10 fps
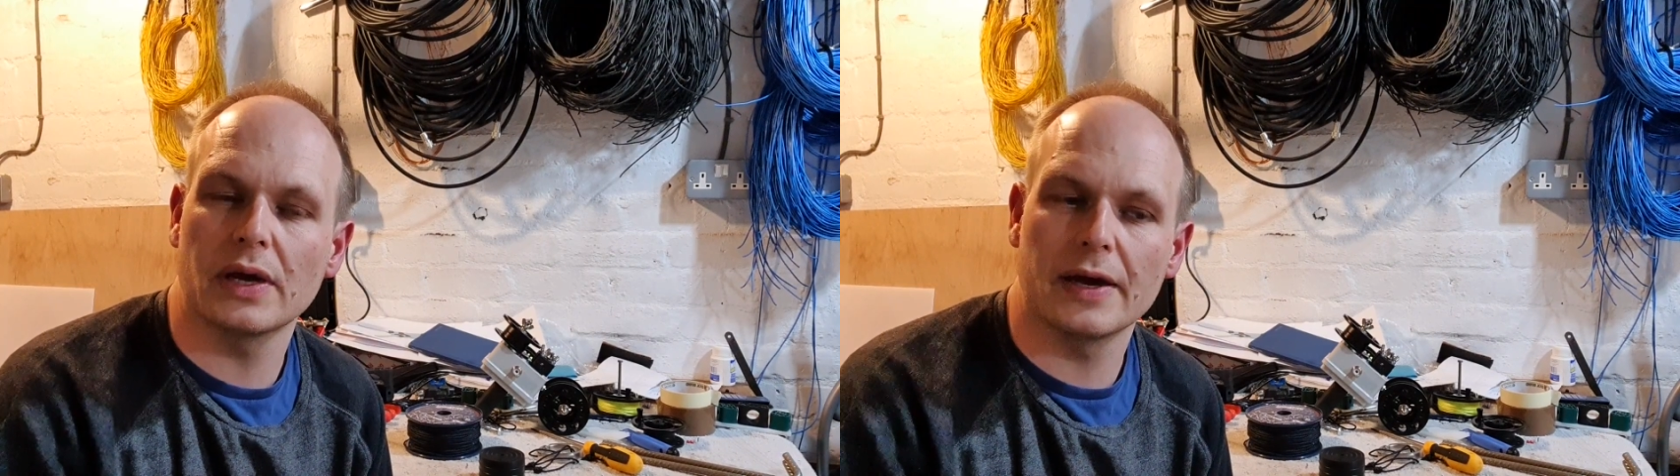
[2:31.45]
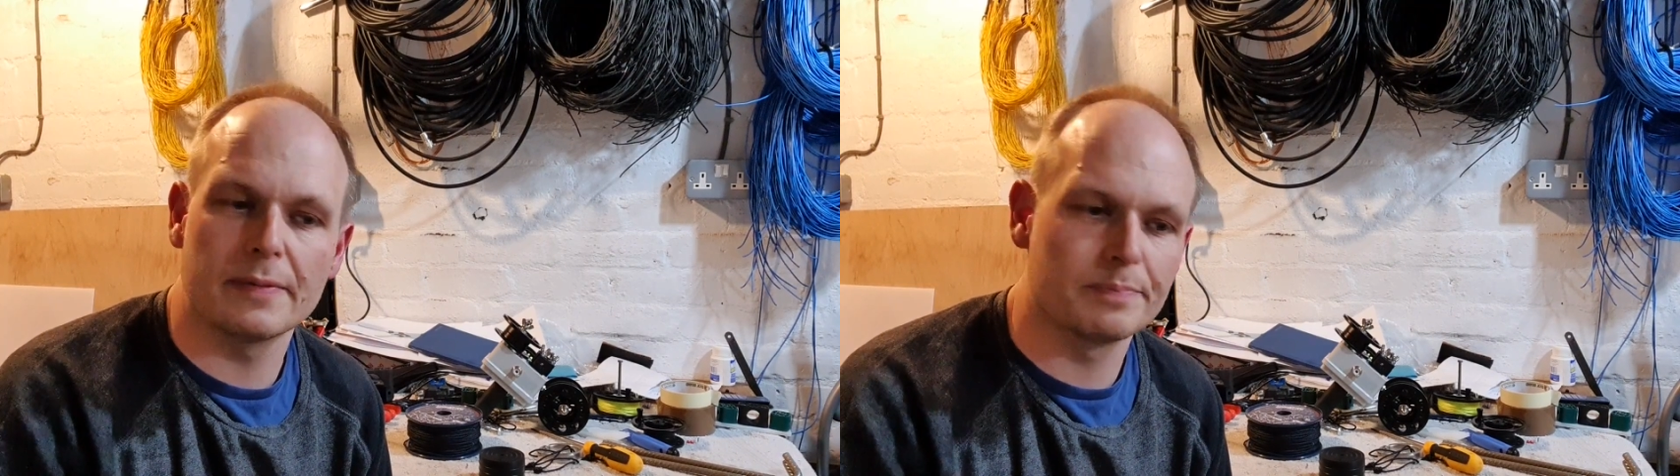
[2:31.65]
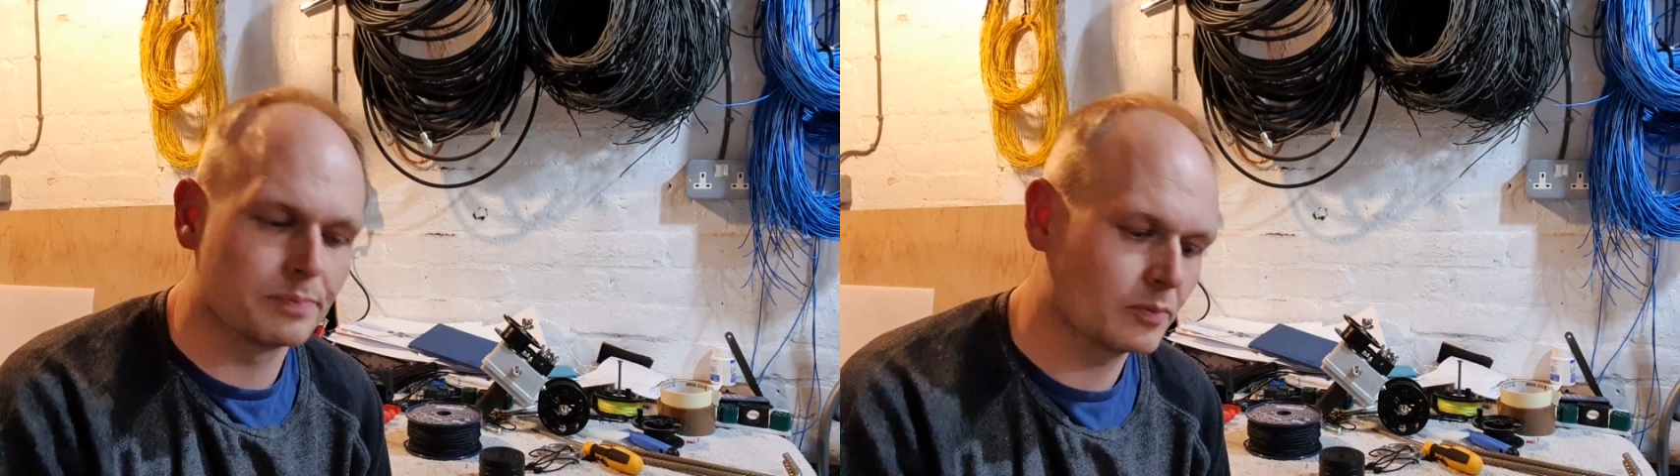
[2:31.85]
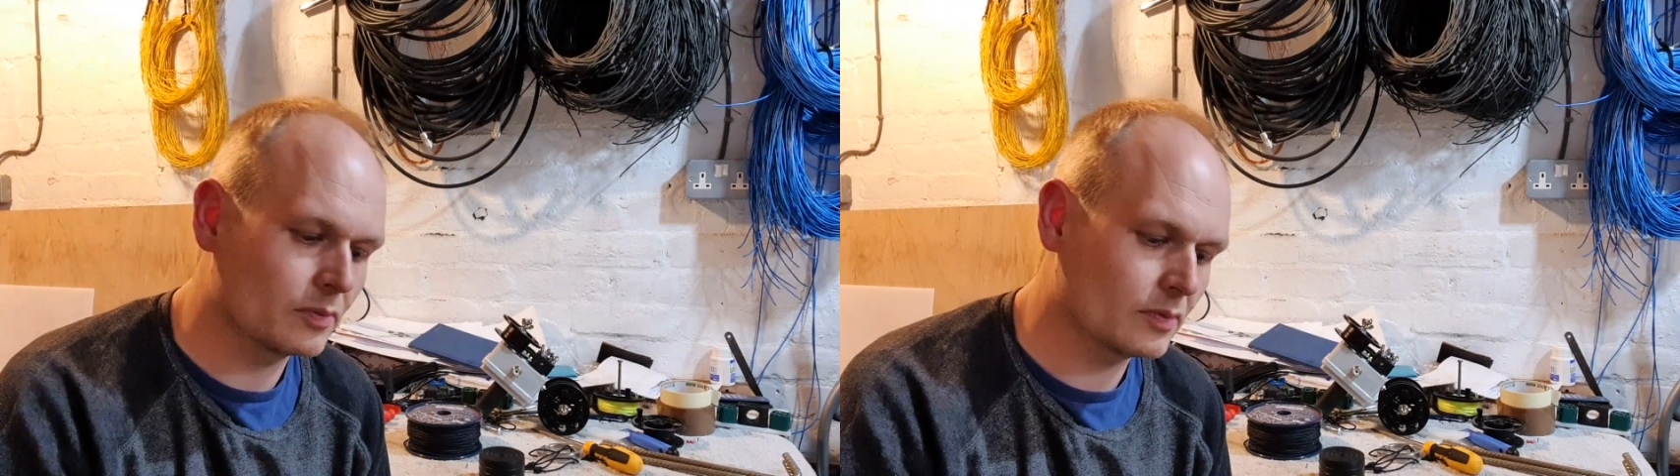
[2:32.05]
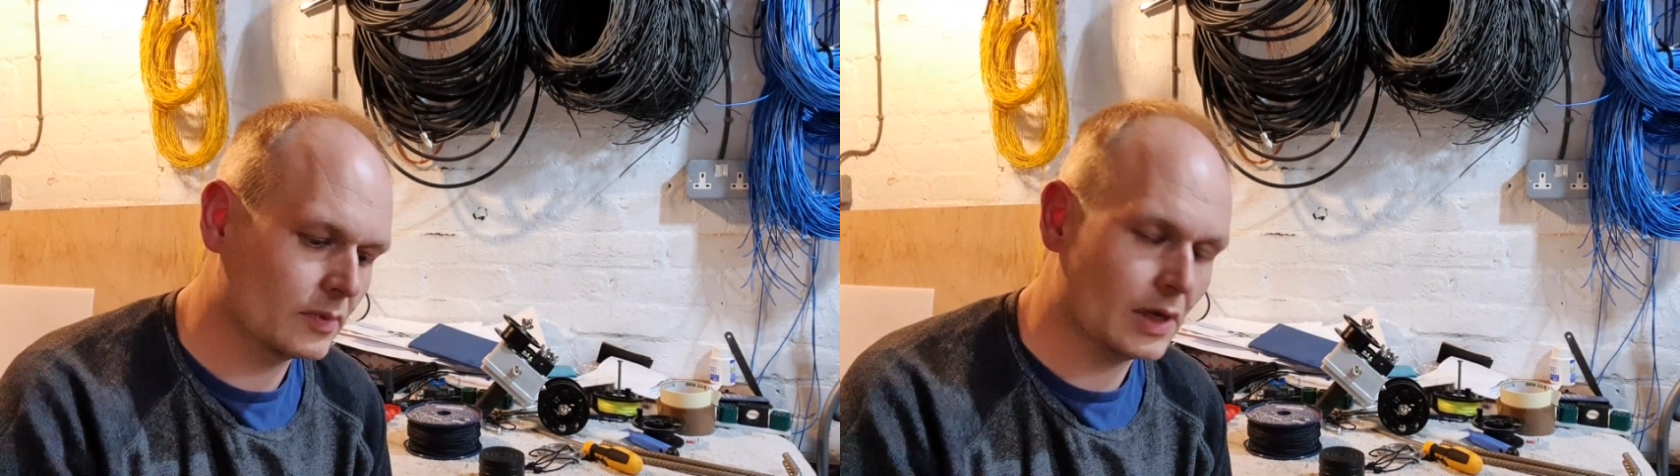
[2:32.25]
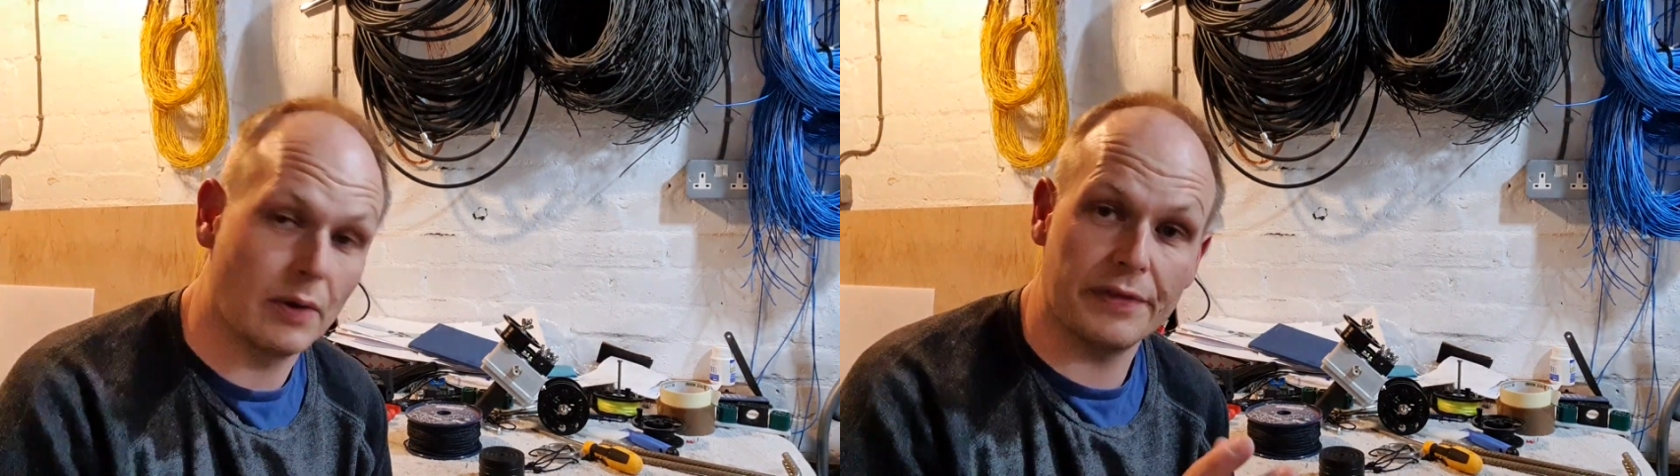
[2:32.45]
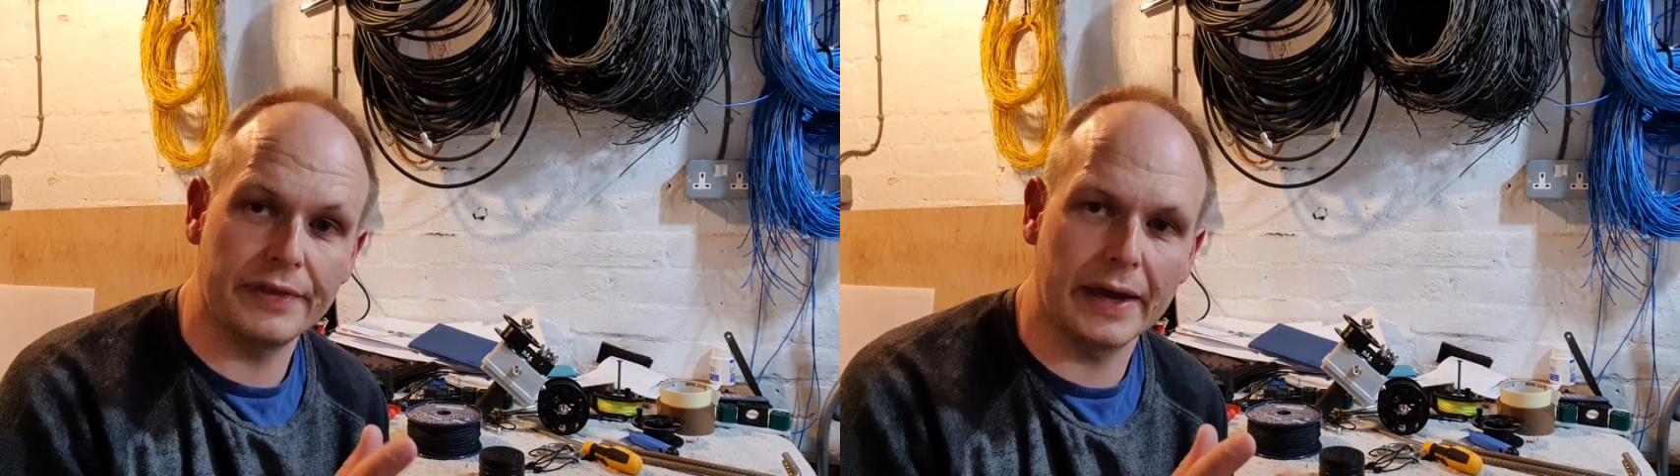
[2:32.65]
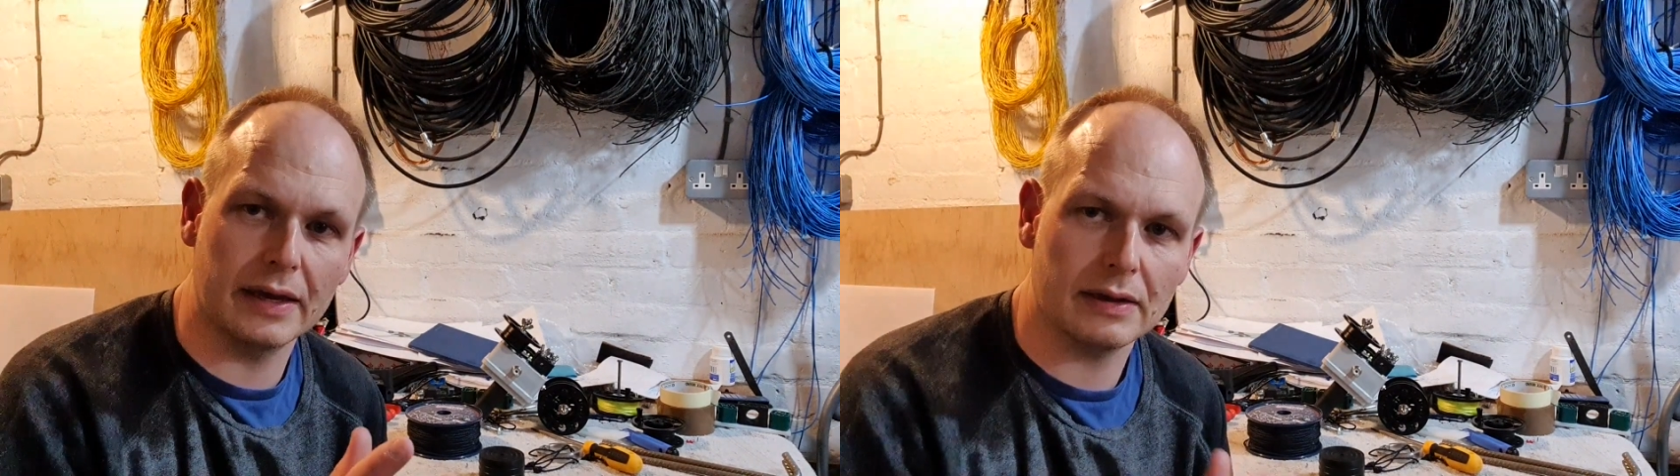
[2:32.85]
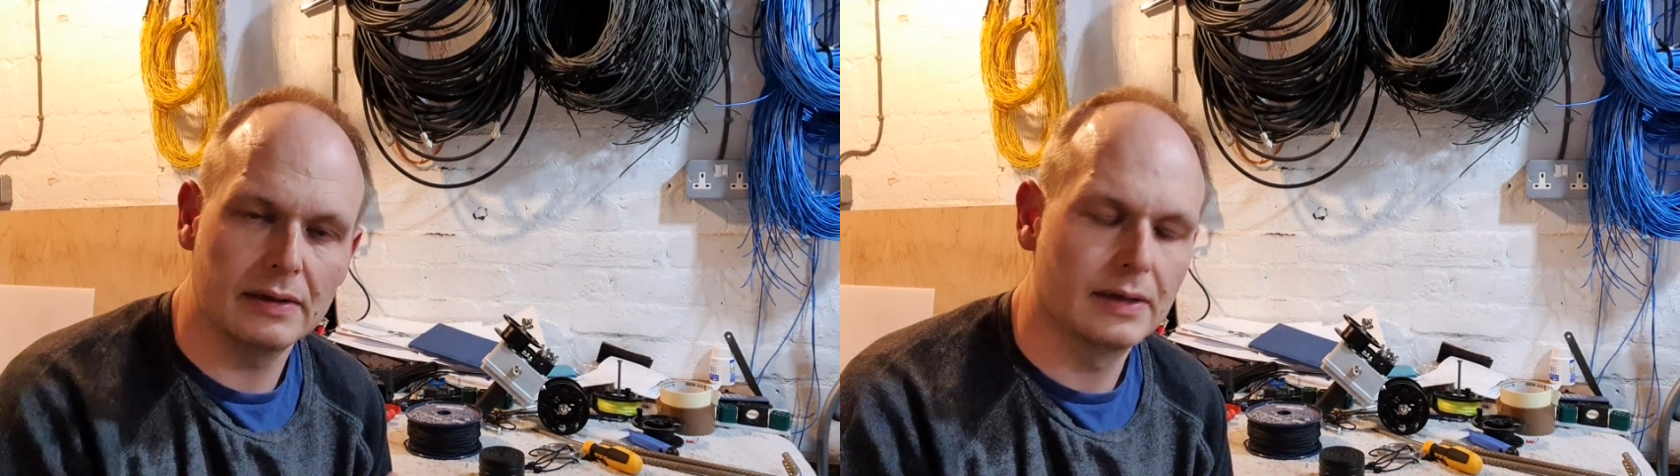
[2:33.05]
how I think,